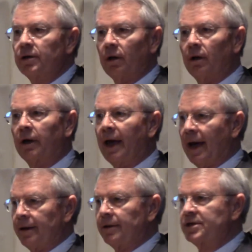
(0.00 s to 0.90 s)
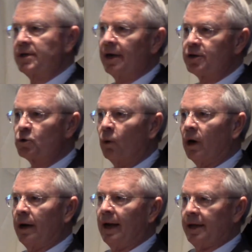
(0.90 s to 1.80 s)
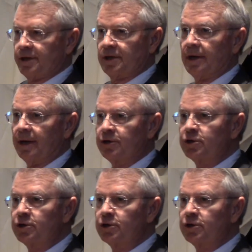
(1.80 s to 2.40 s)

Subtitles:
look at the stage 1 and stage